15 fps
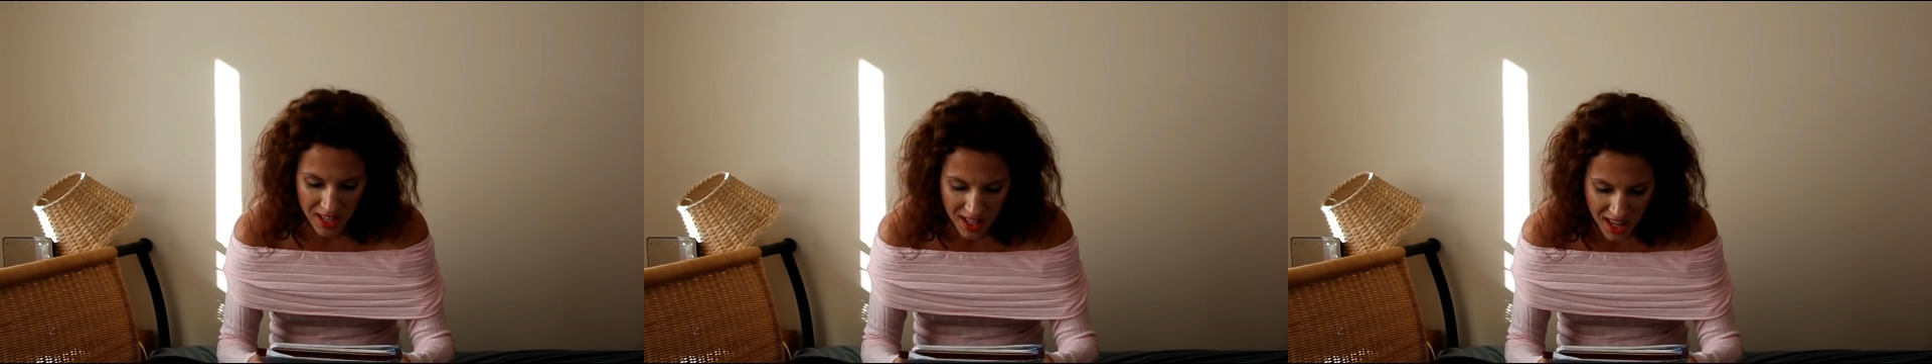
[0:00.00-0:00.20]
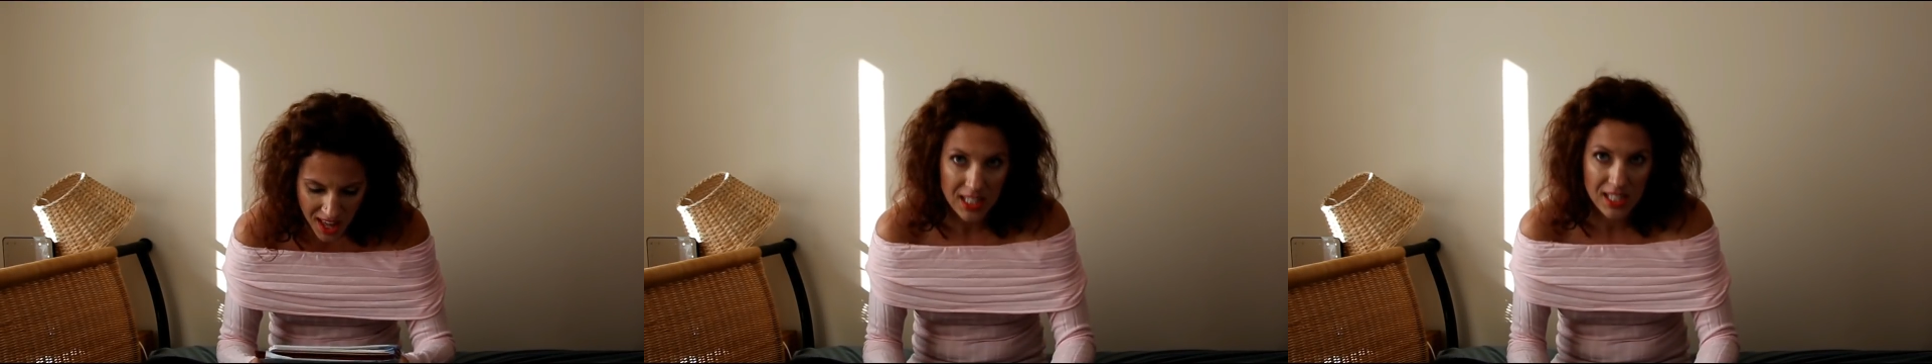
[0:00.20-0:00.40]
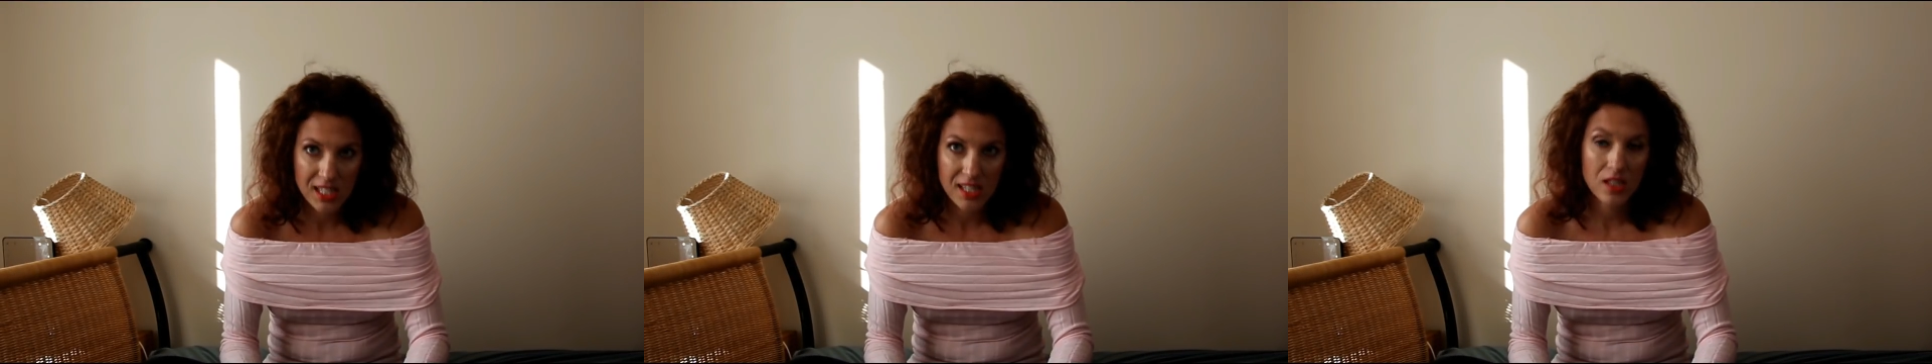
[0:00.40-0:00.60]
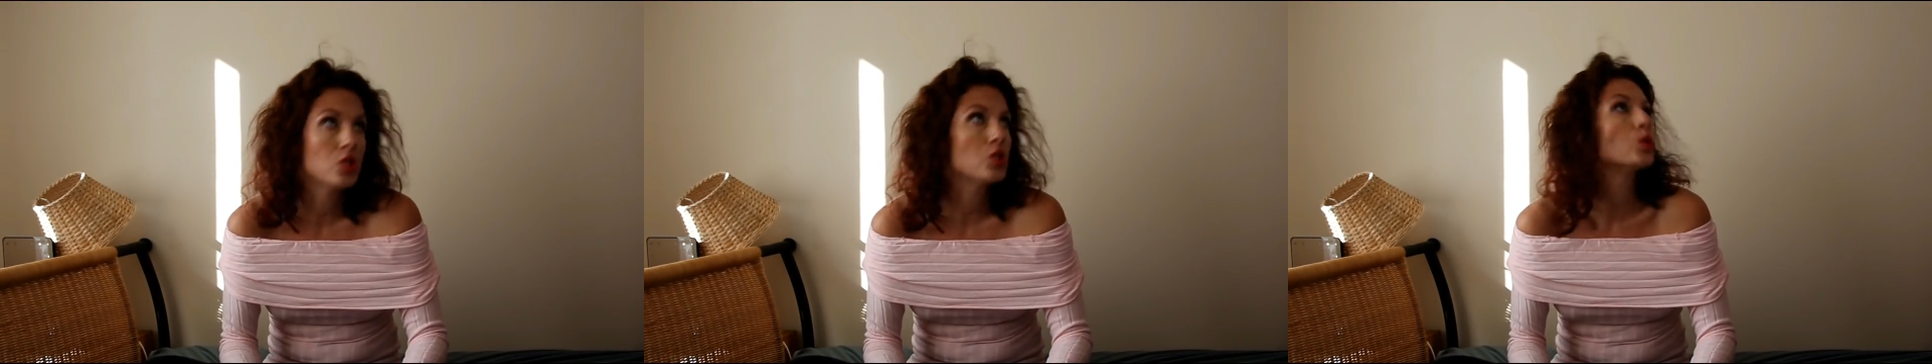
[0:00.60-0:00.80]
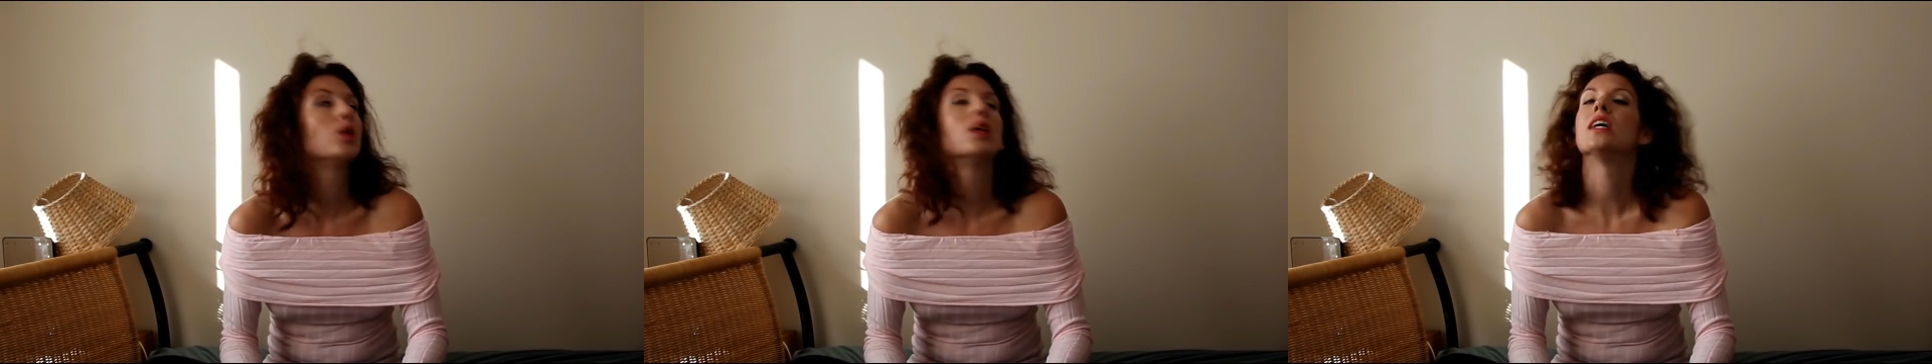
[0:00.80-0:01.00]
This is on
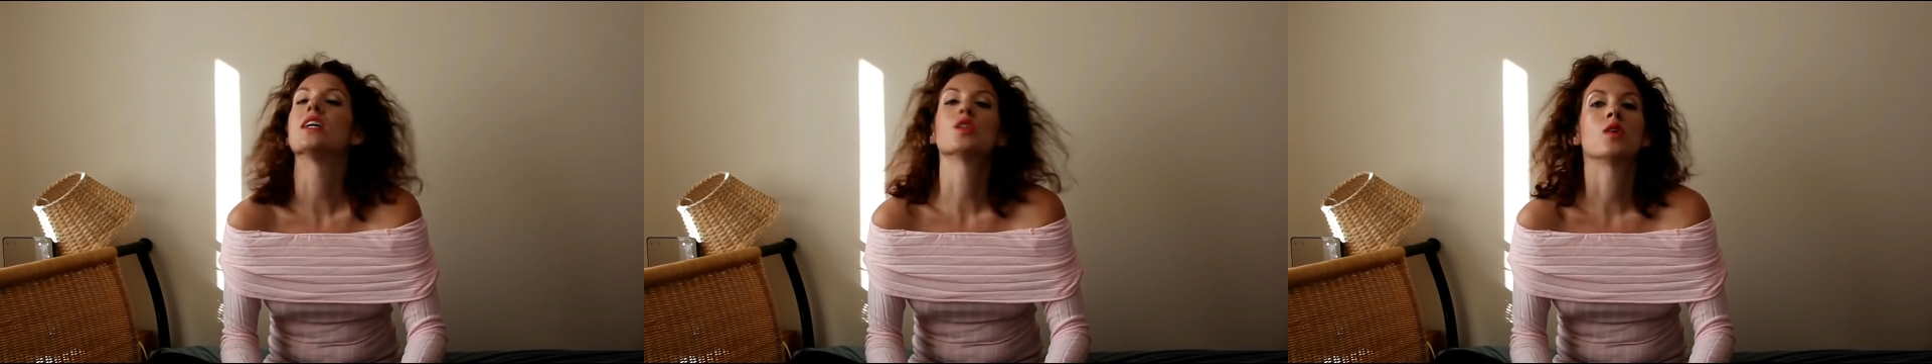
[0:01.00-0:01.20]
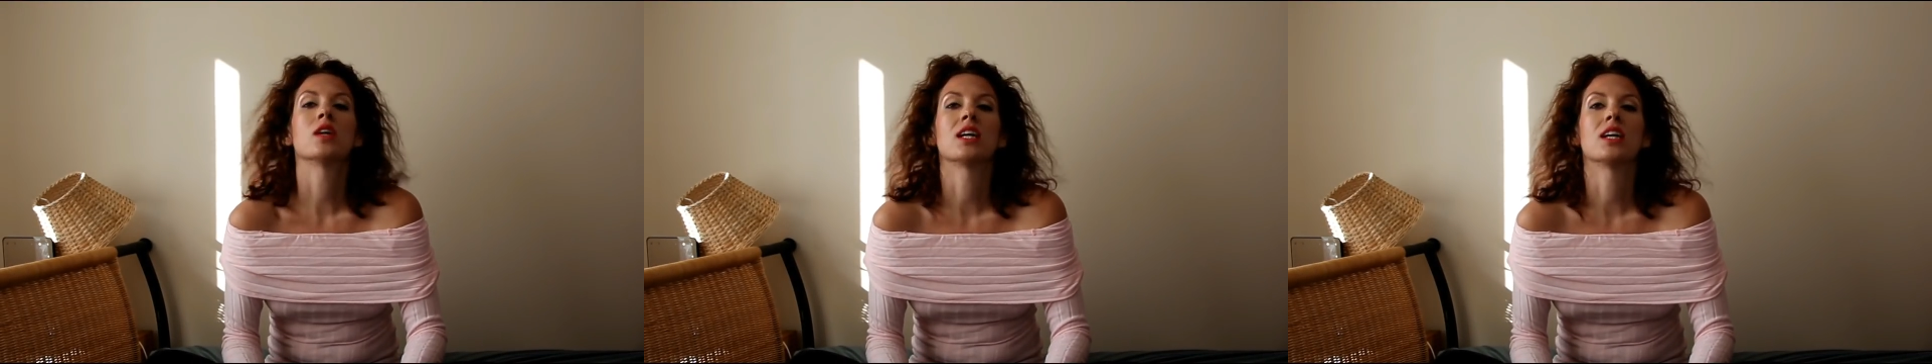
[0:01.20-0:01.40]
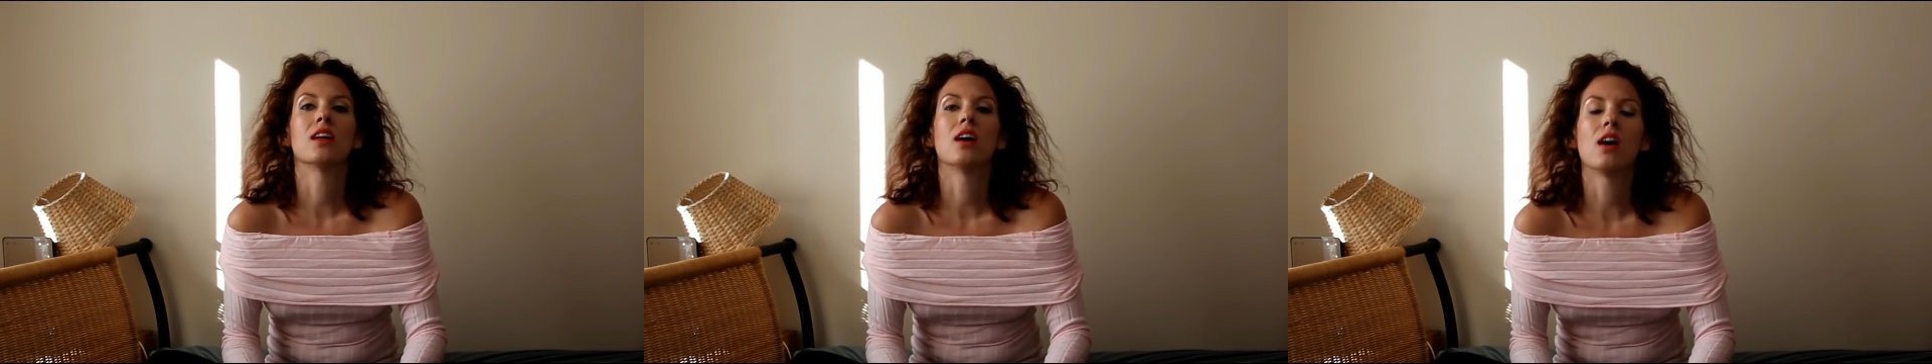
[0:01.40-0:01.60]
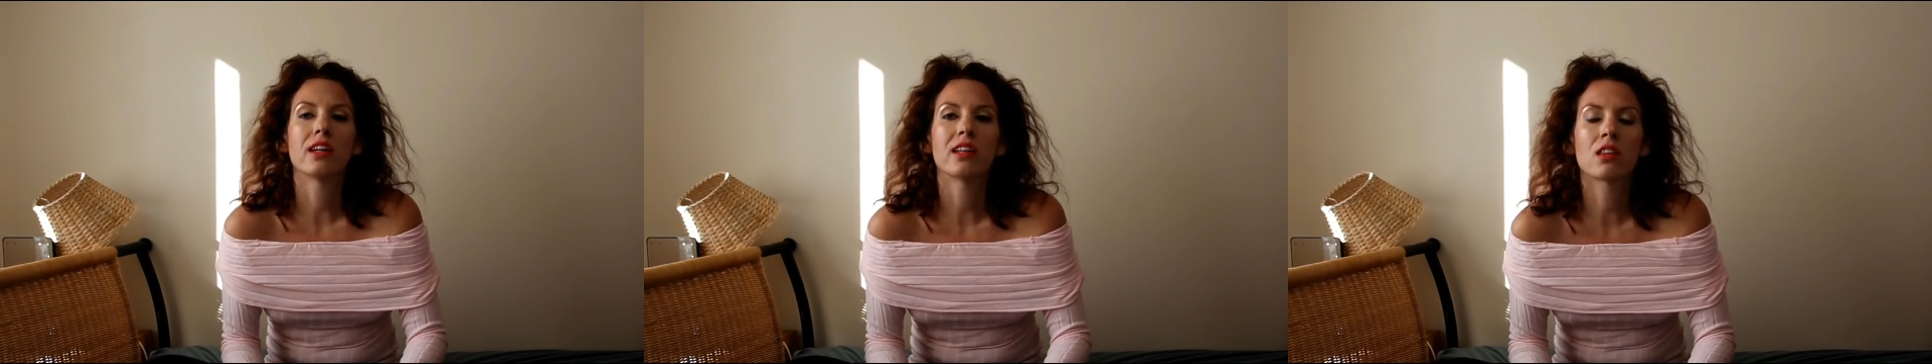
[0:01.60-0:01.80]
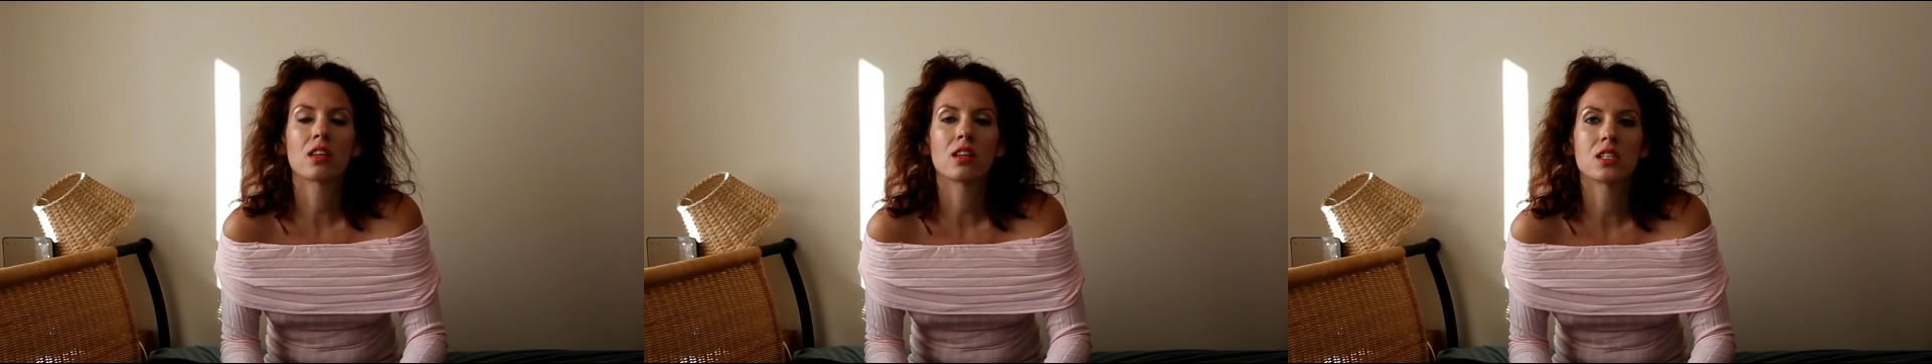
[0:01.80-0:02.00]
July
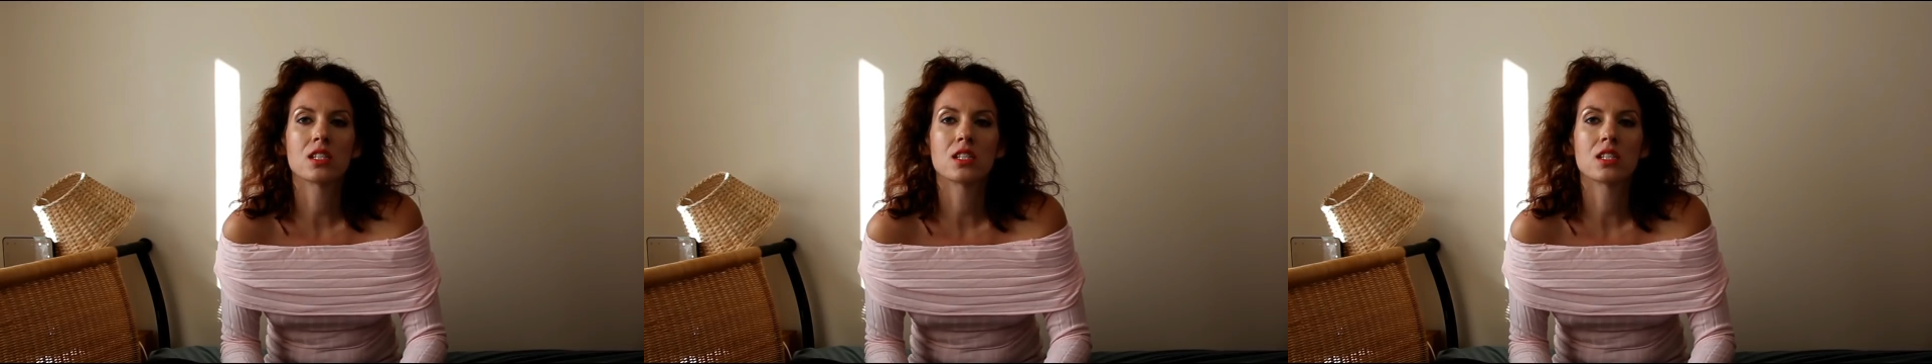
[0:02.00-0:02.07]
29th,